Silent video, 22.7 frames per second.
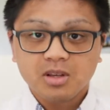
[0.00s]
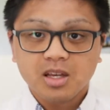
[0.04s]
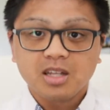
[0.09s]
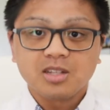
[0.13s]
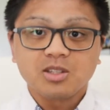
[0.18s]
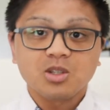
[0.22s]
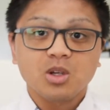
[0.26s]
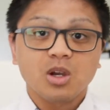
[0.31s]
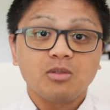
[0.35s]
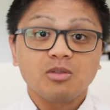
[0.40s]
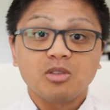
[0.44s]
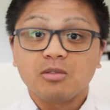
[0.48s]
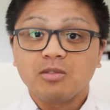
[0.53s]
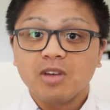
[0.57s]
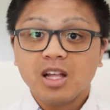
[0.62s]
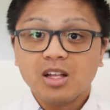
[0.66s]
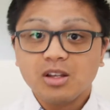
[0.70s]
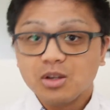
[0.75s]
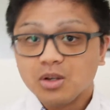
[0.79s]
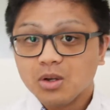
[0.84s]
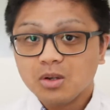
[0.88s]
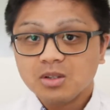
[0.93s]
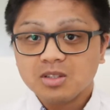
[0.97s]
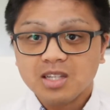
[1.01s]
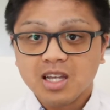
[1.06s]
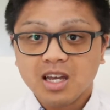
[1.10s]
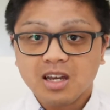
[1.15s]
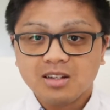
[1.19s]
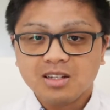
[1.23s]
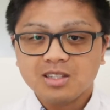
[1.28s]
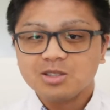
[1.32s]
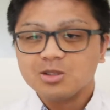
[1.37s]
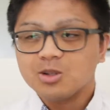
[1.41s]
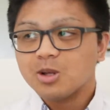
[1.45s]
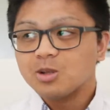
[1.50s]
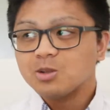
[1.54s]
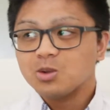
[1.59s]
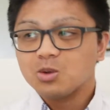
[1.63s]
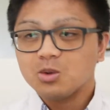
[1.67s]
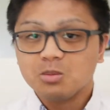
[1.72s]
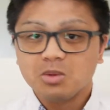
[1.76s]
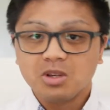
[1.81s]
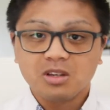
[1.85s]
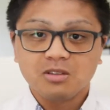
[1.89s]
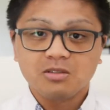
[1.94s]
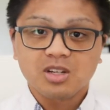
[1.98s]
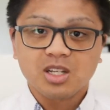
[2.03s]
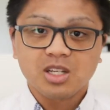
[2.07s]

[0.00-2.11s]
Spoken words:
And so if the value goes down, it's not too big of an